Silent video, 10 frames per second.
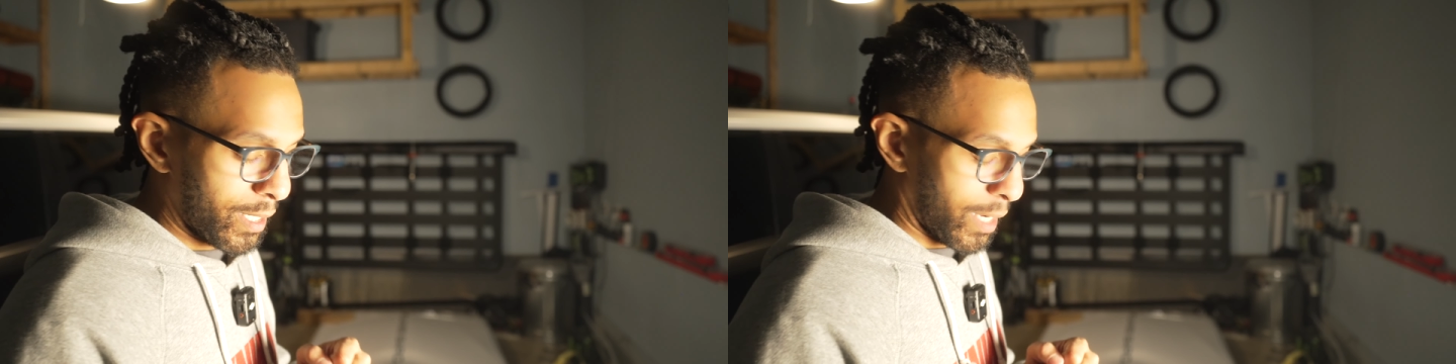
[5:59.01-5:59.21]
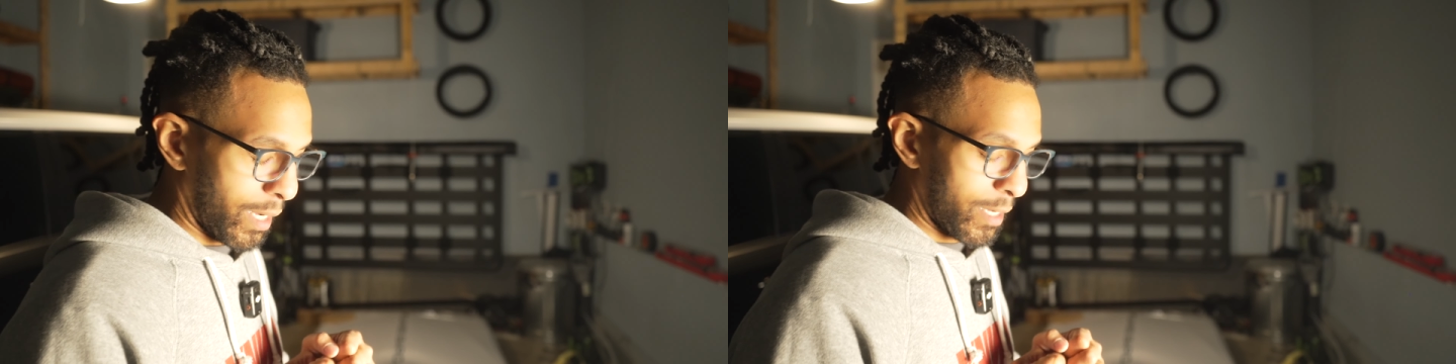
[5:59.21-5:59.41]

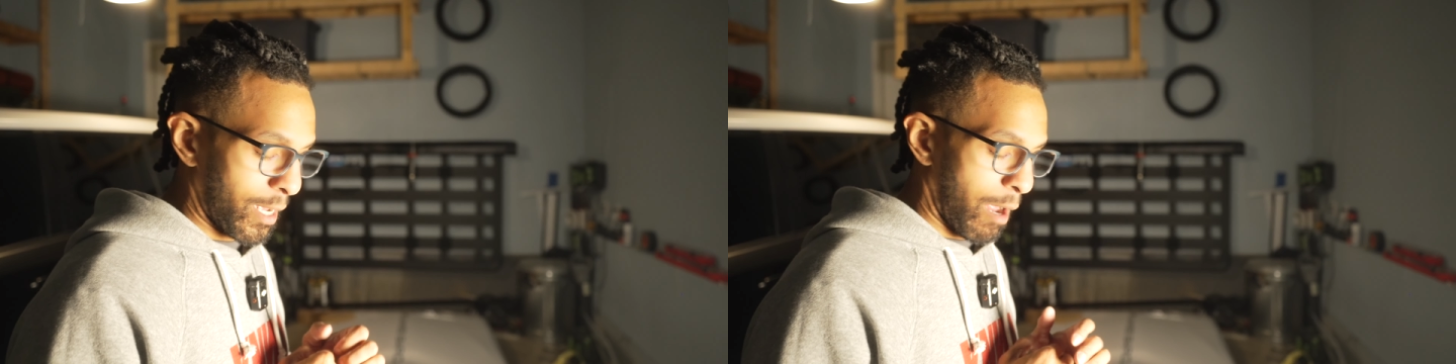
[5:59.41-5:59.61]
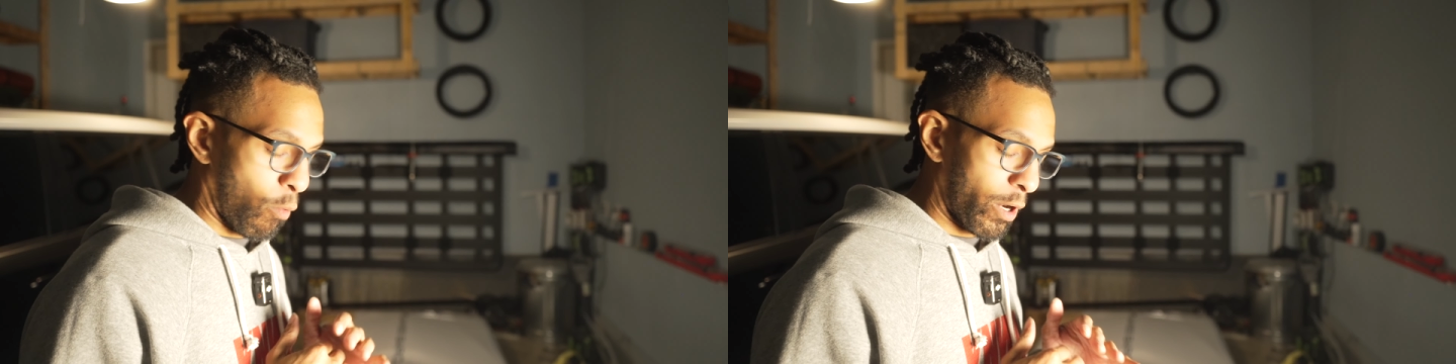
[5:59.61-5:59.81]

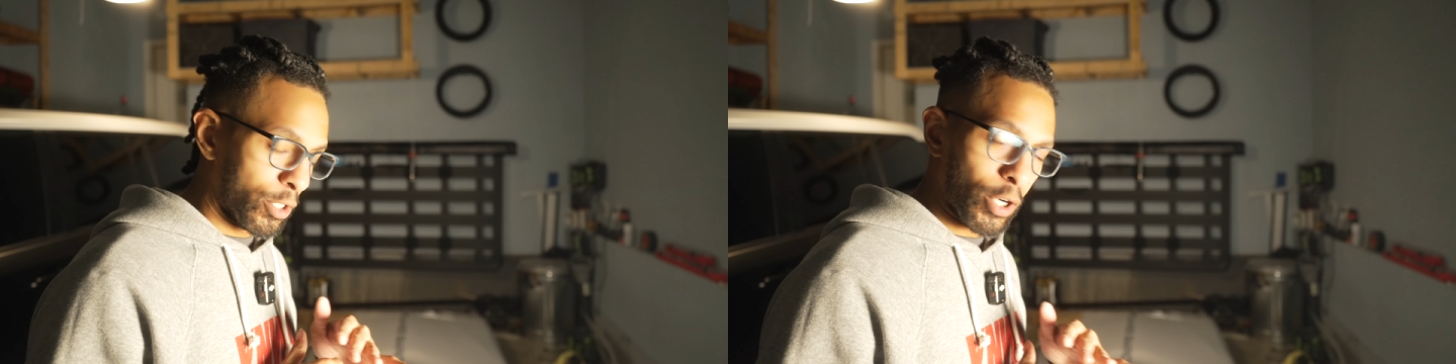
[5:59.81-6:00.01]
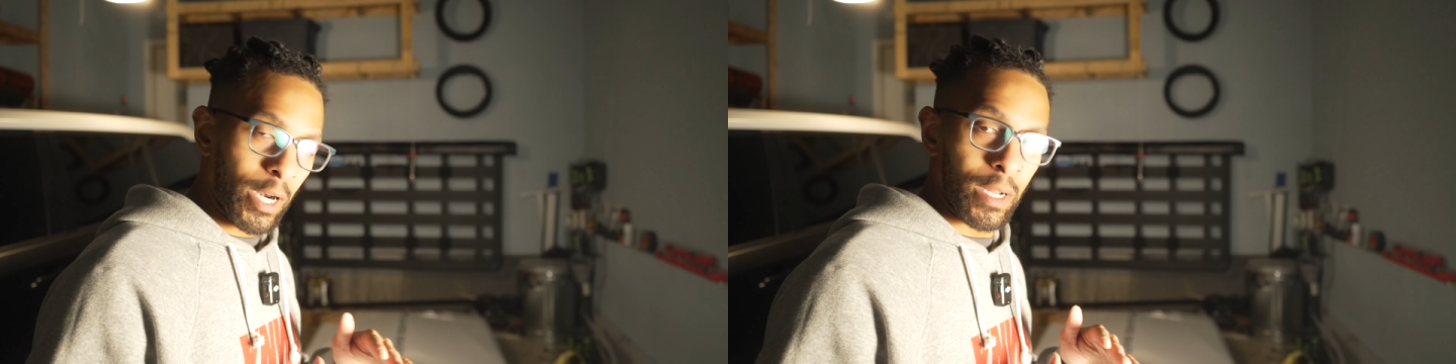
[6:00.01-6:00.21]
I want to
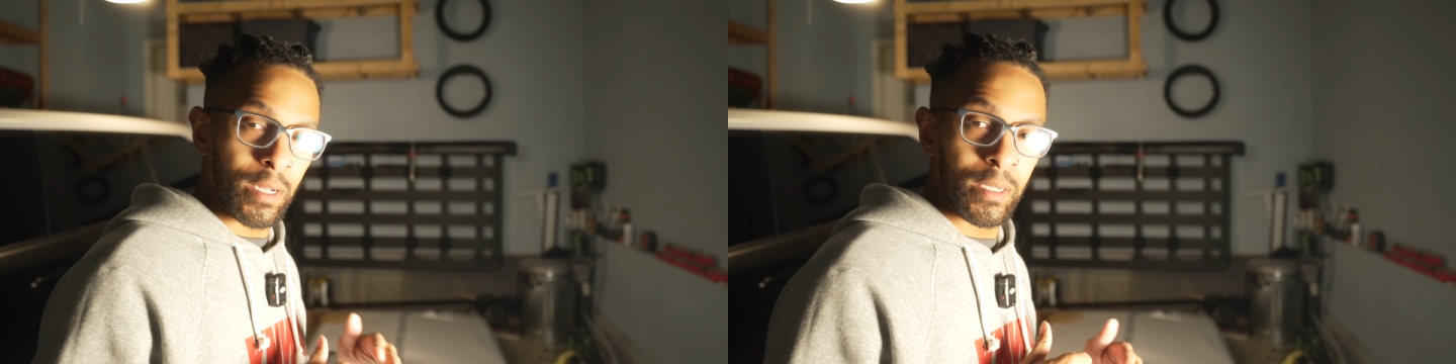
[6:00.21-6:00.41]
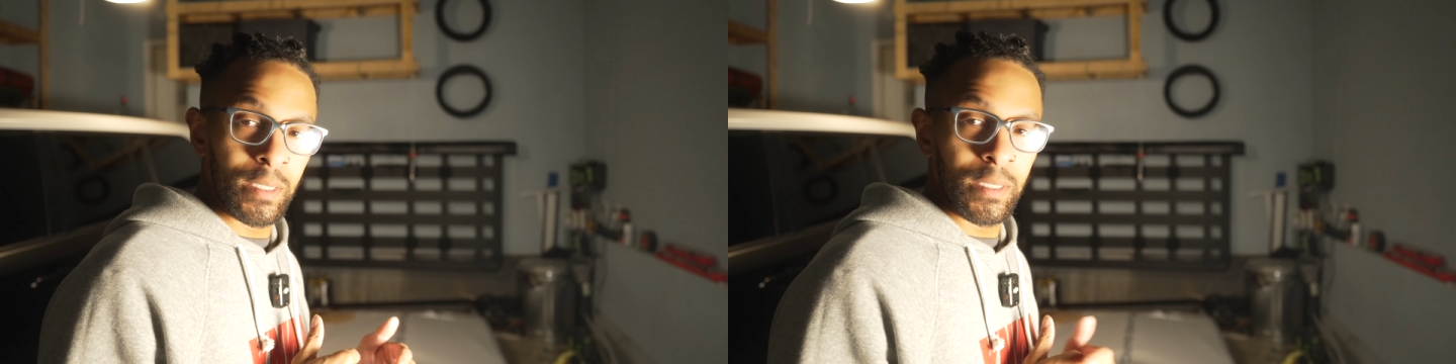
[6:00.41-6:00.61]
try to
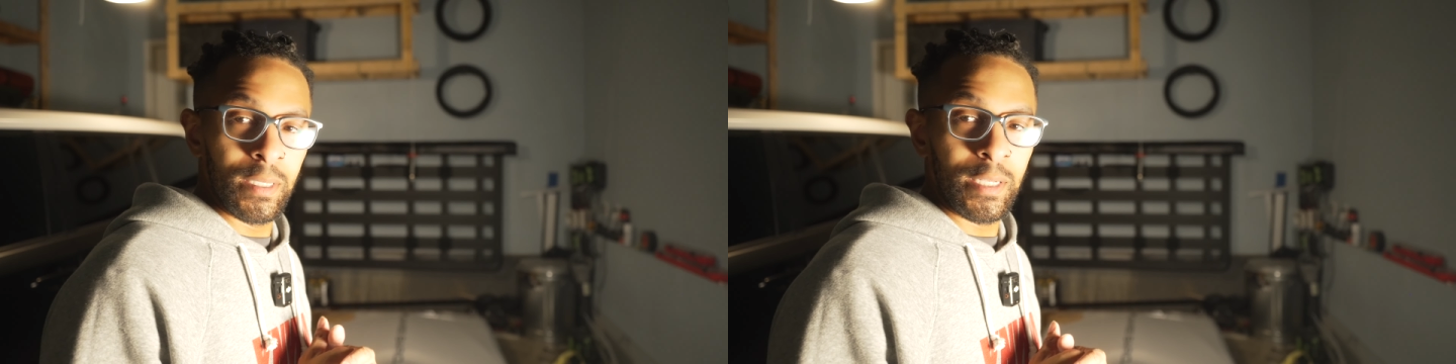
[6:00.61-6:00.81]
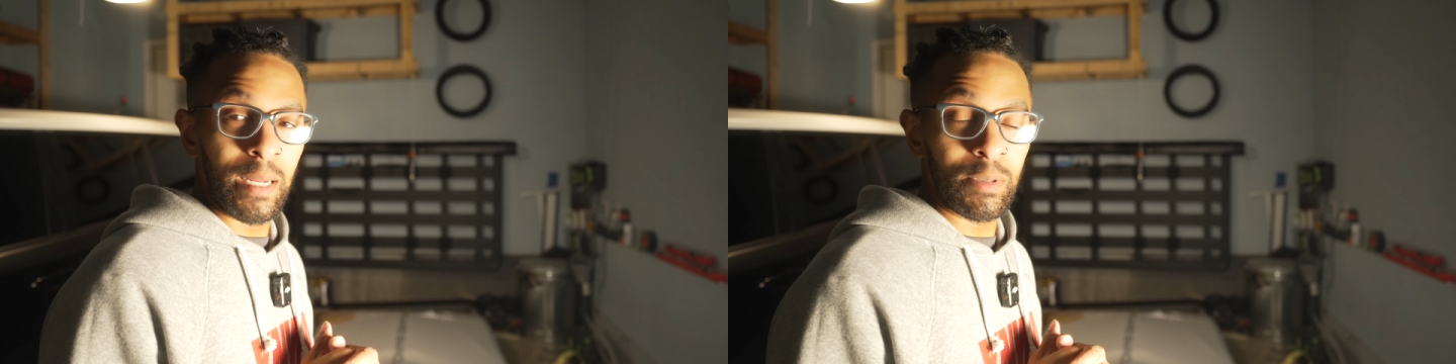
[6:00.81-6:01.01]

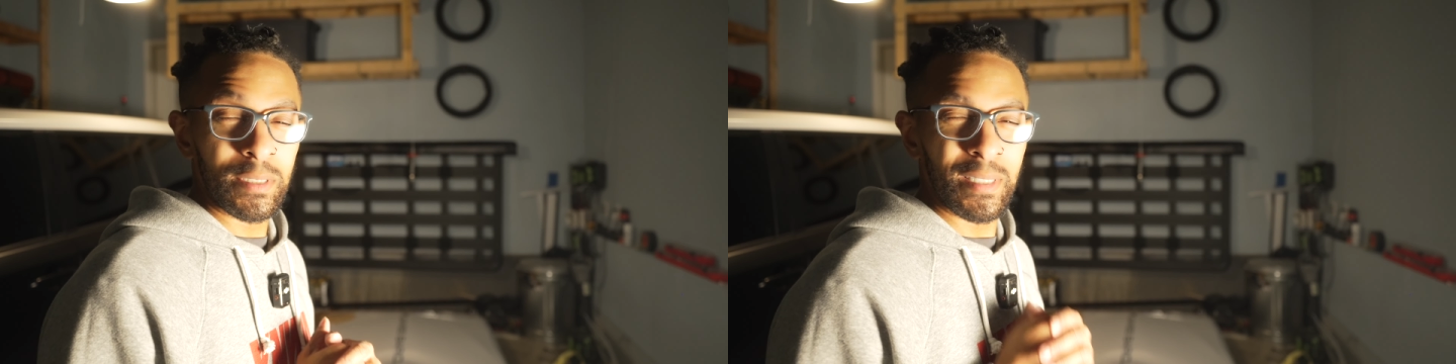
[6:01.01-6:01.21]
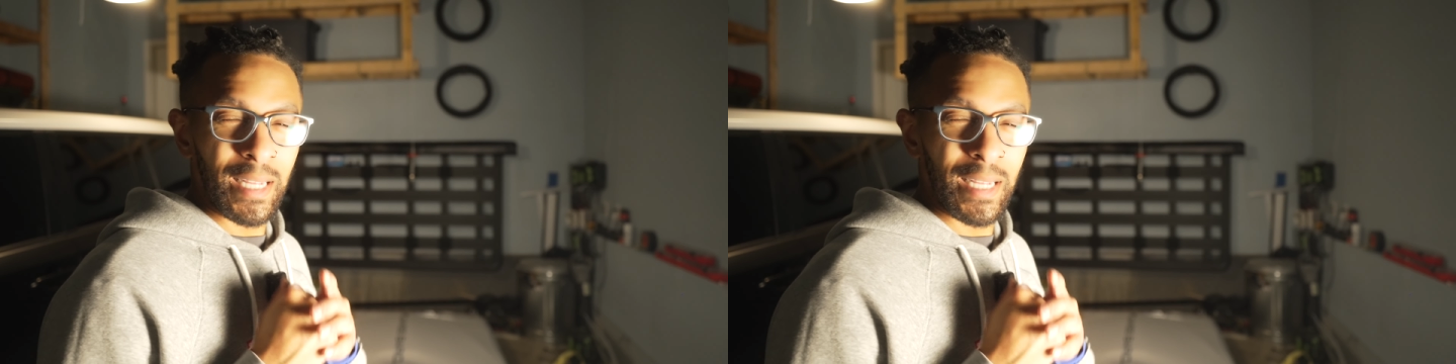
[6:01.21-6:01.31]
keep this